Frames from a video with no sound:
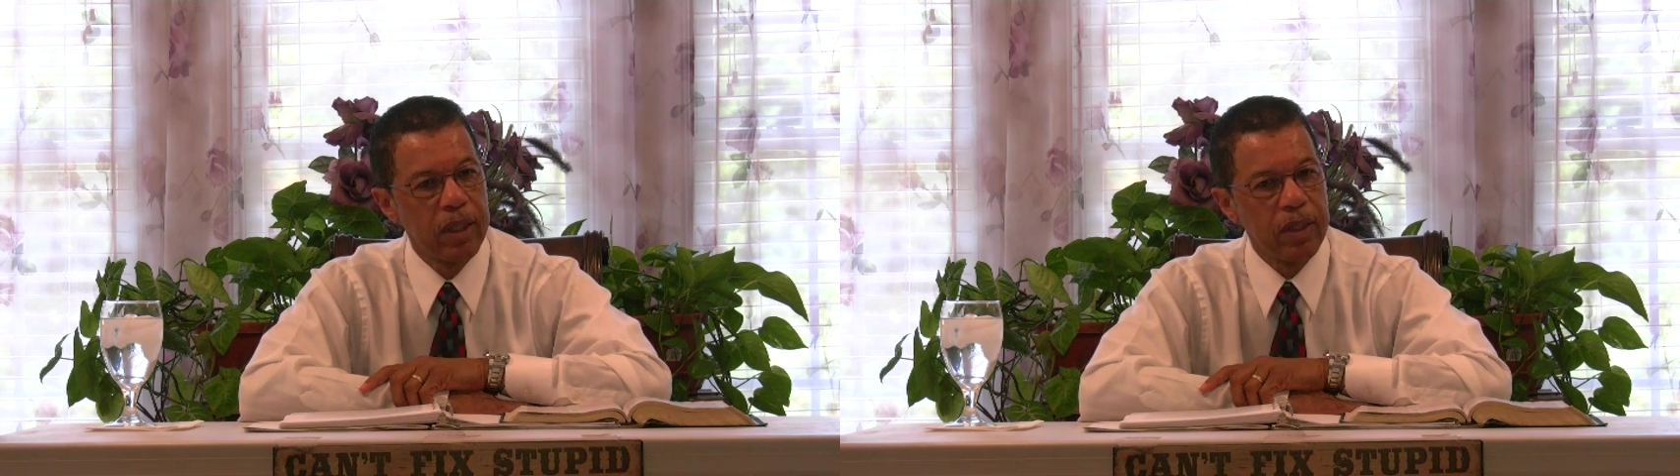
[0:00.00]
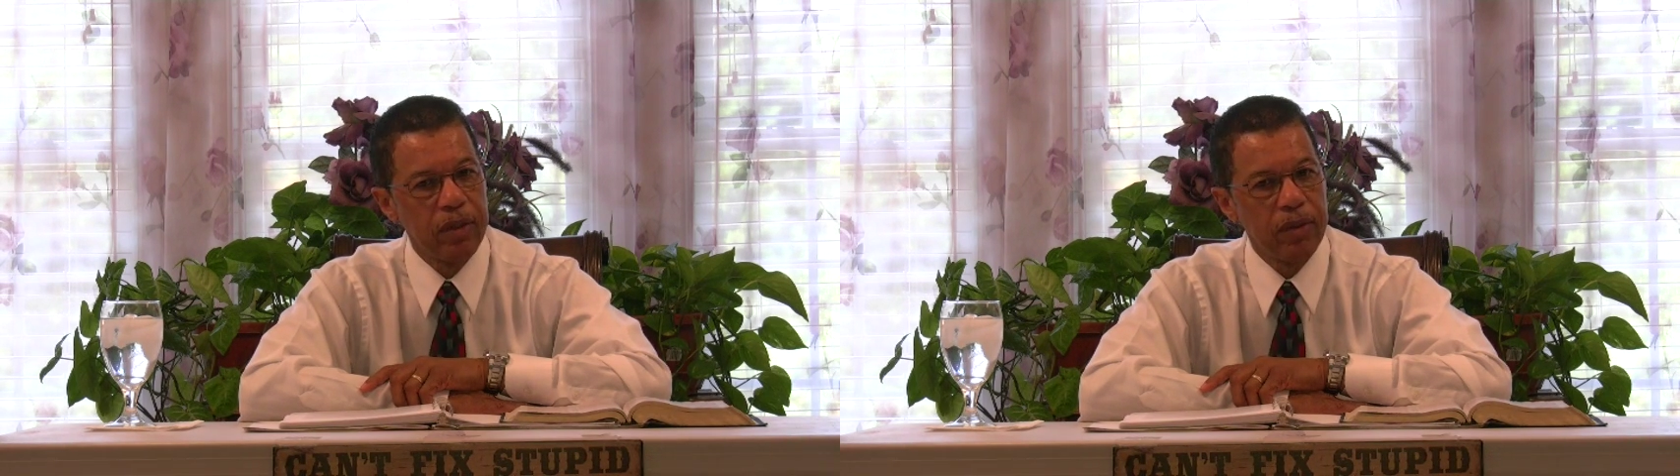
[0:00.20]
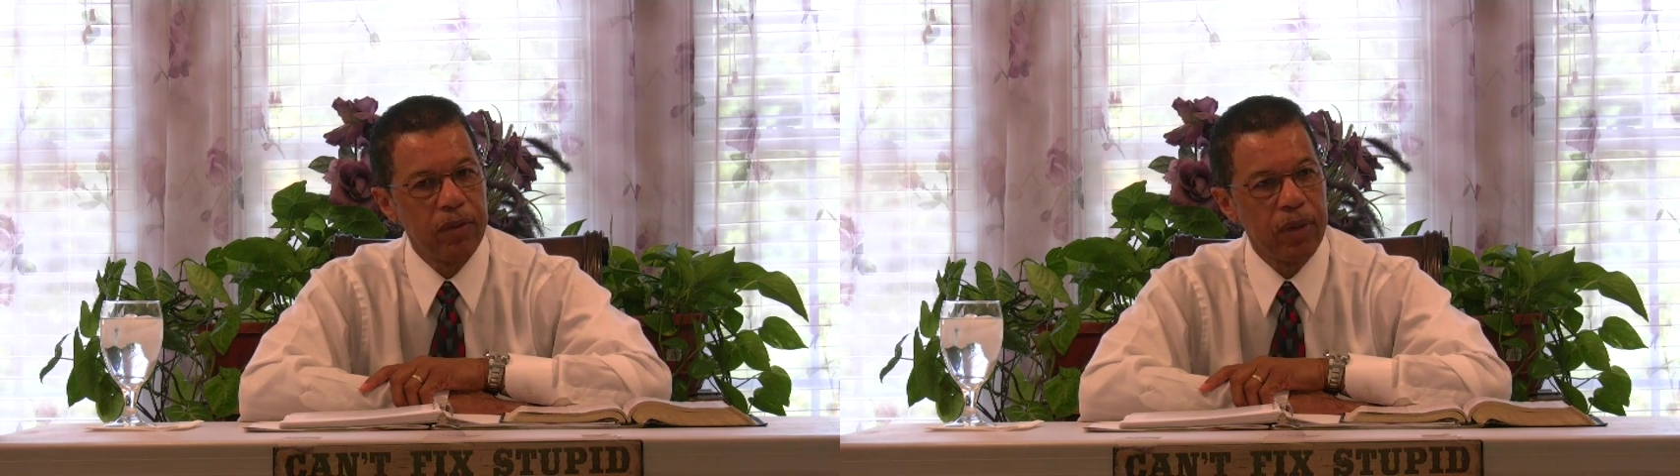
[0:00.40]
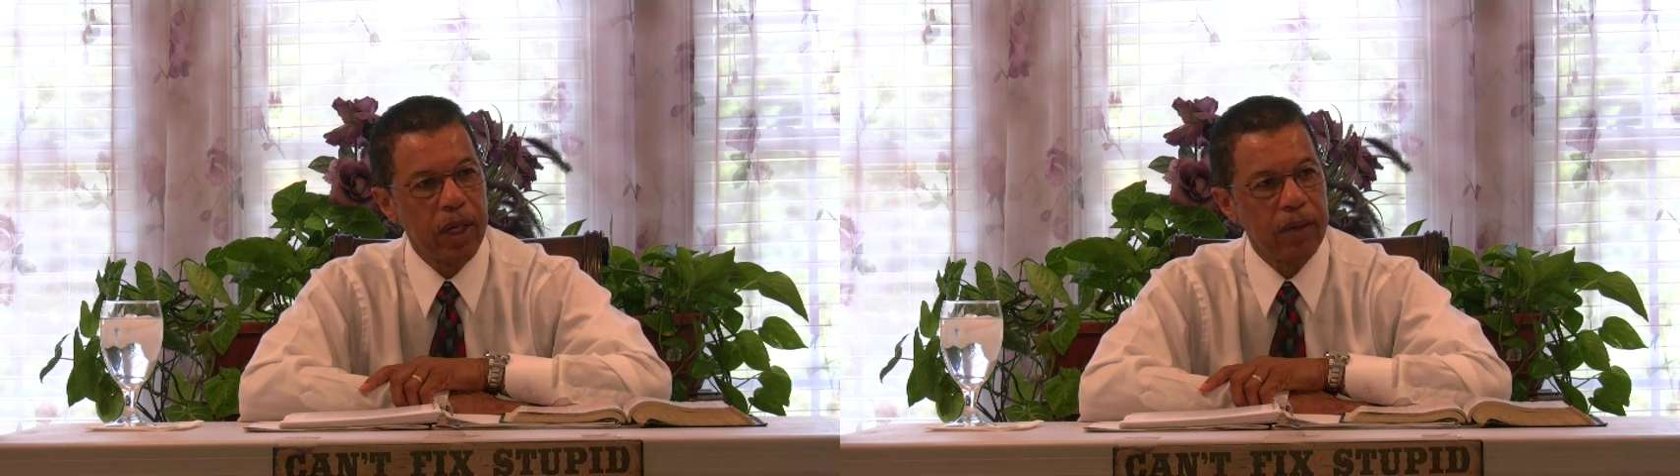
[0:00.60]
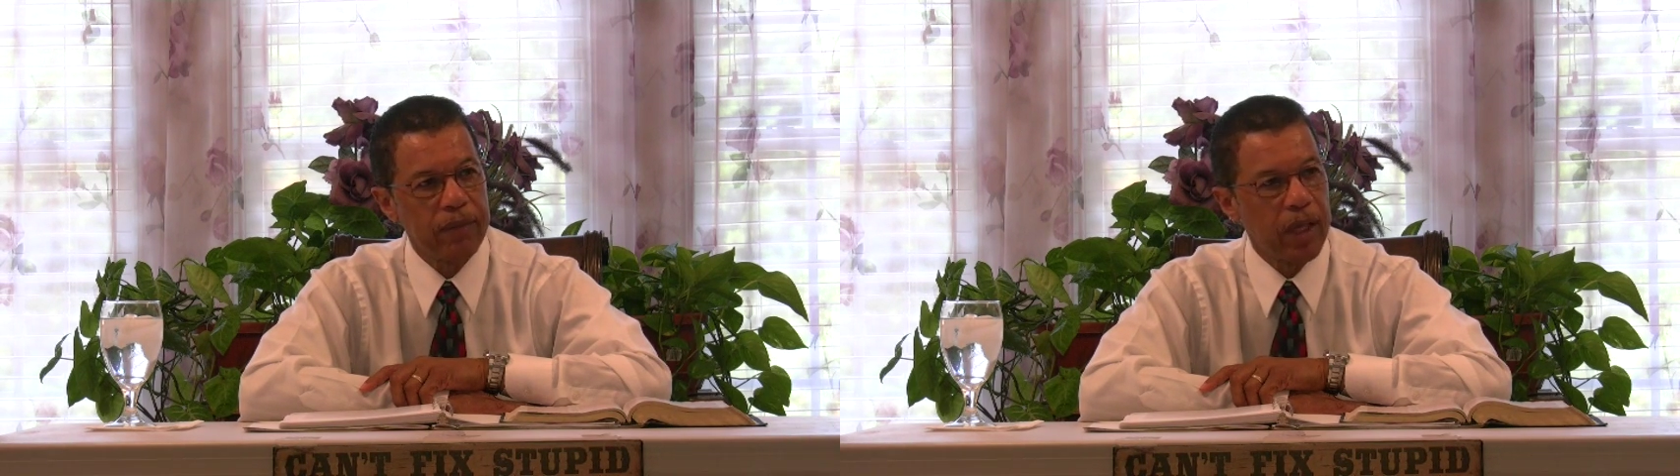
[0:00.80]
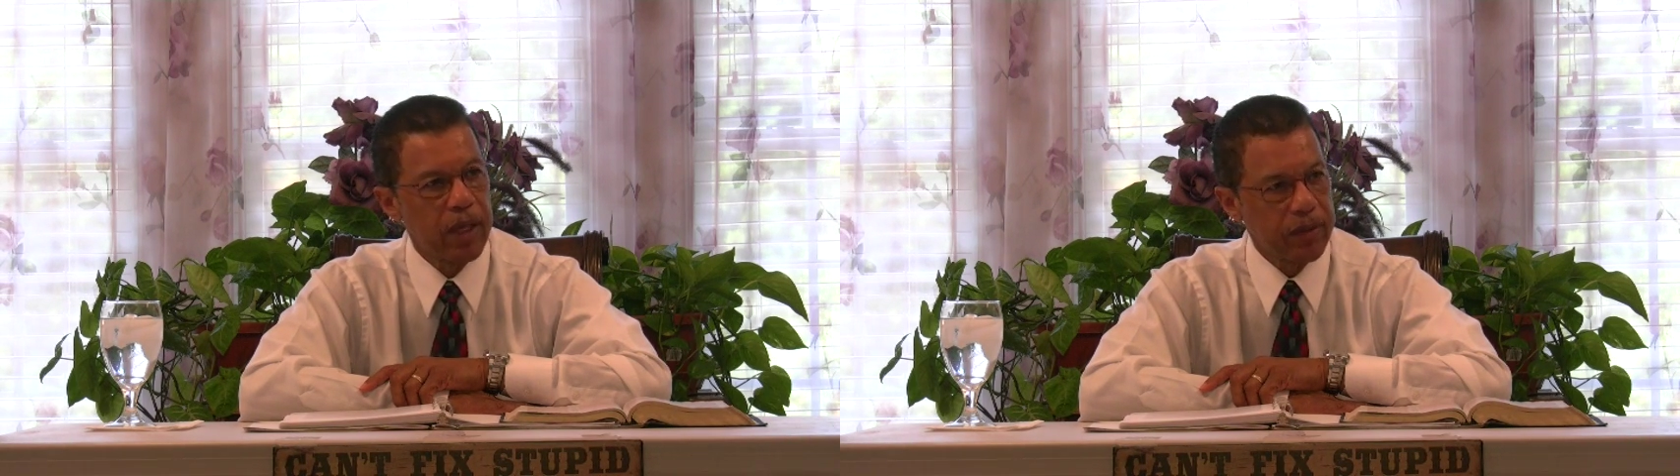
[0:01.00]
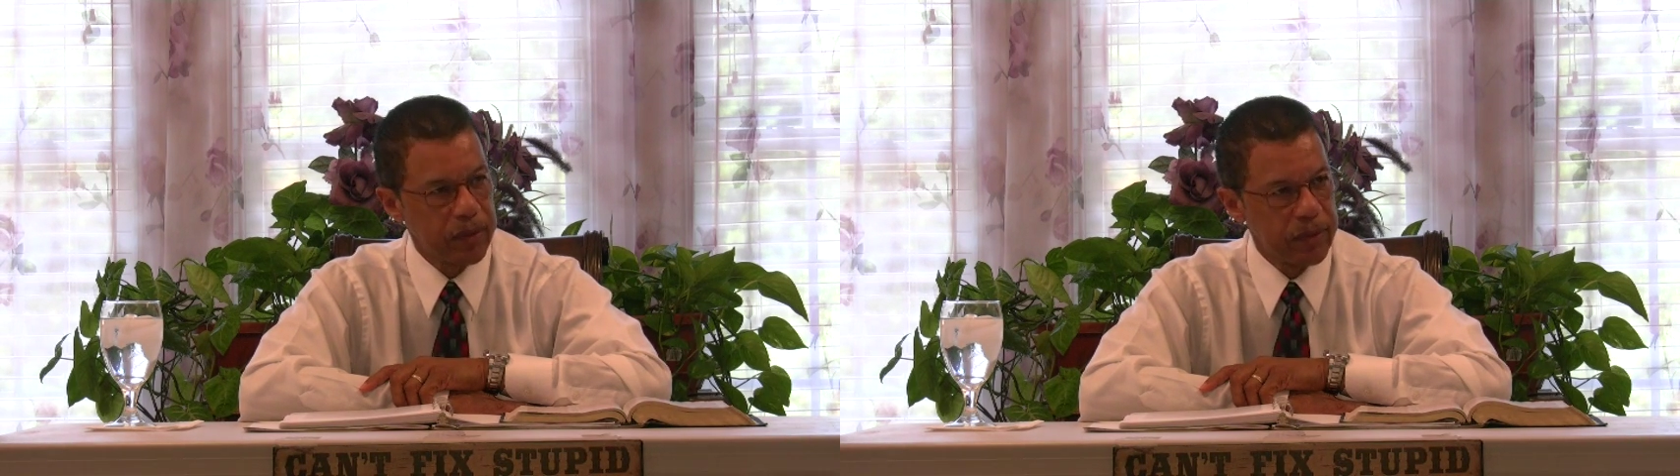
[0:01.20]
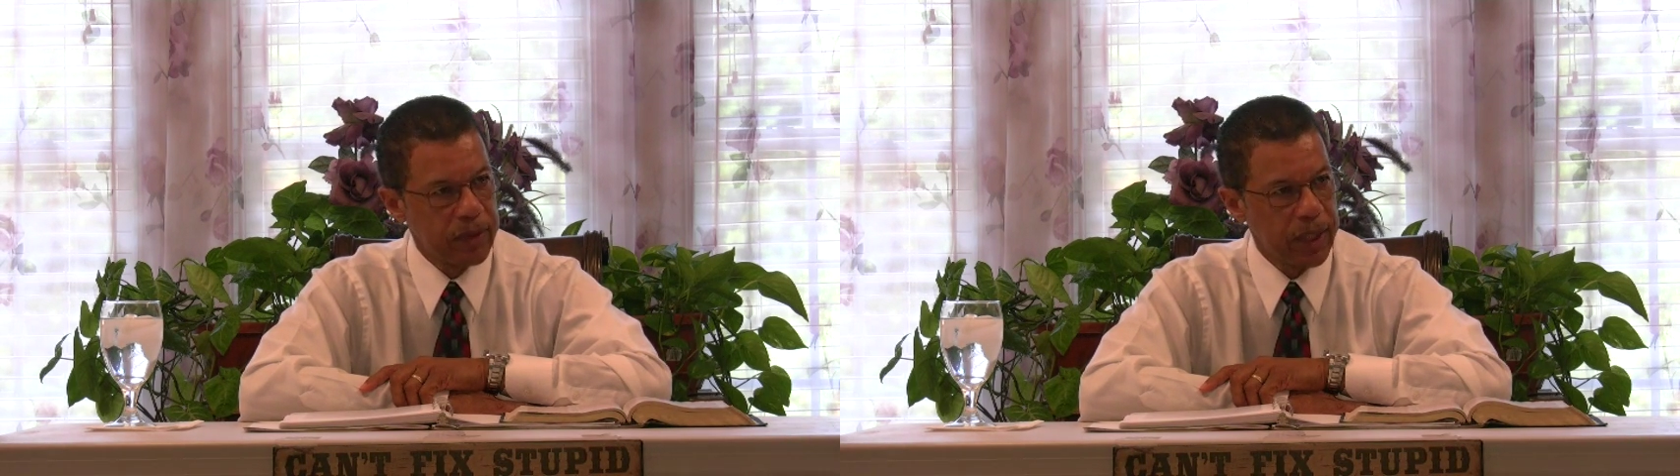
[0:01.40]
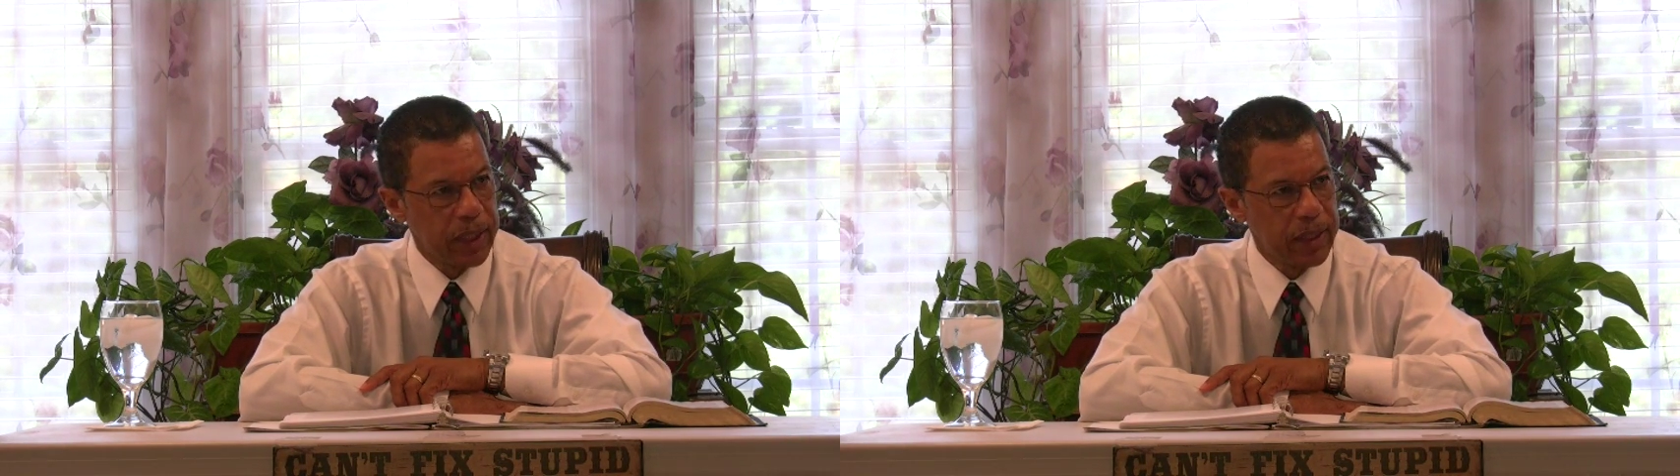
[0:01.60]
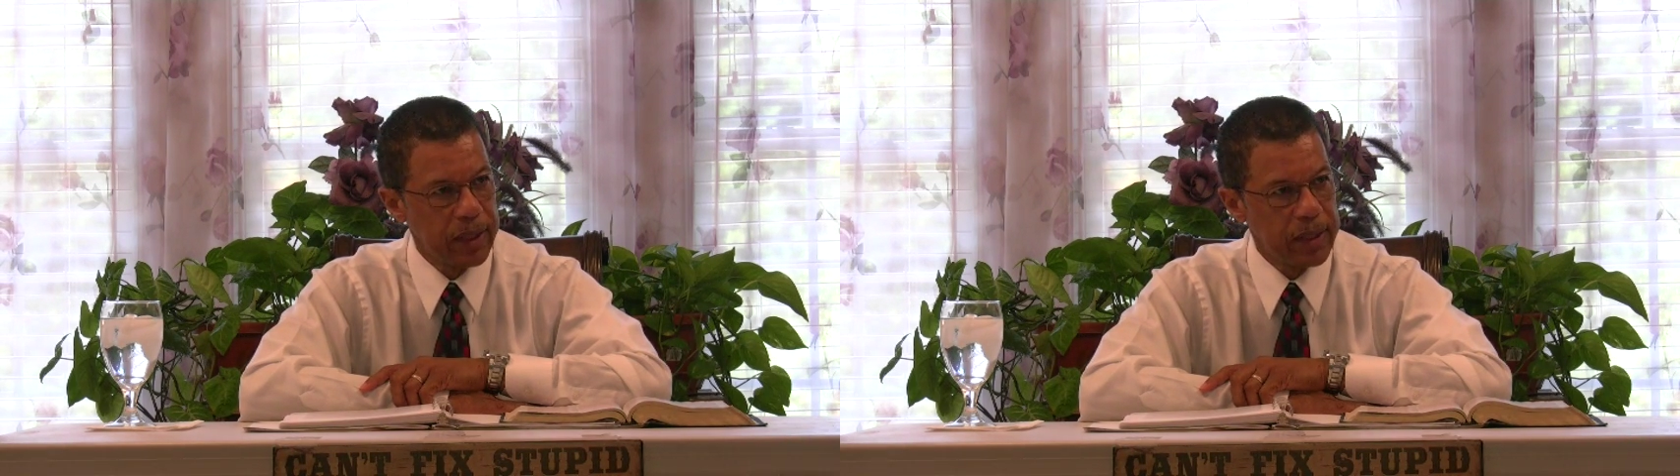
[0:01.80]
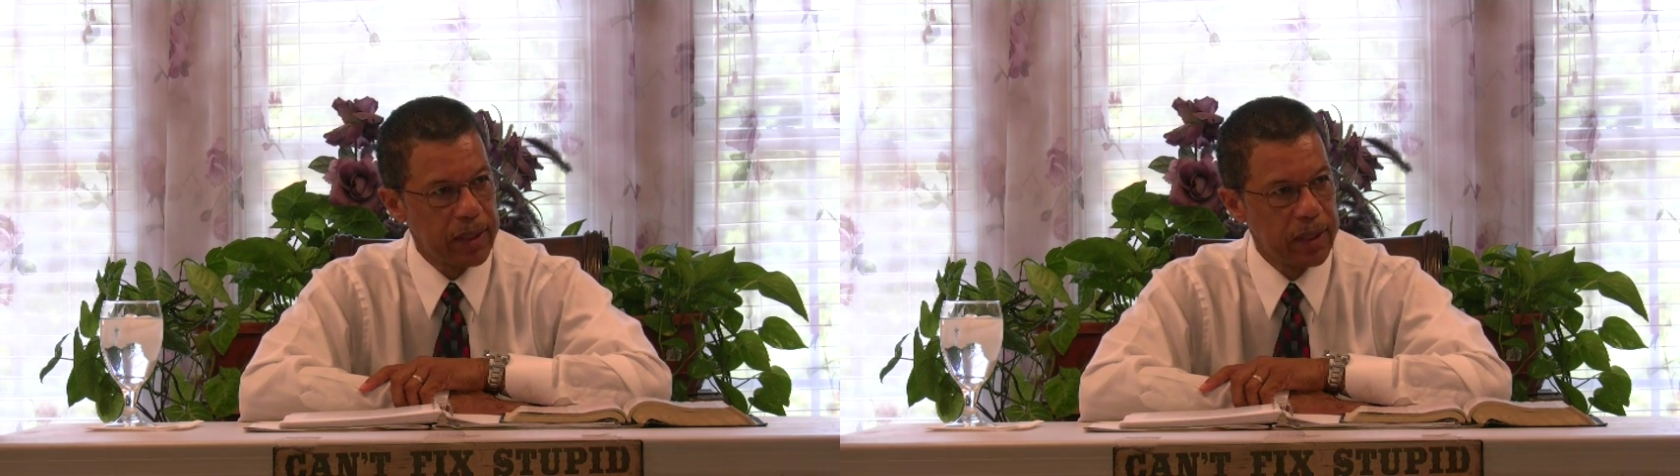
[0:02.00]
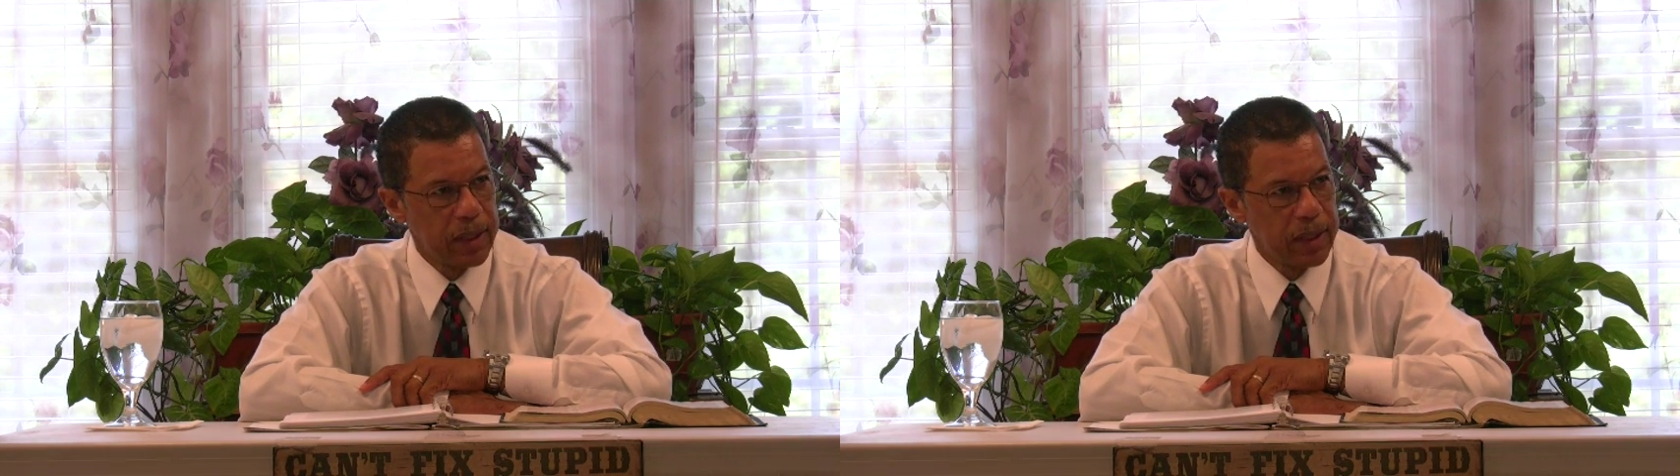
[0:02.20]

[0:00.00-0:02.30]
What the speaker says: you have doctrinal things.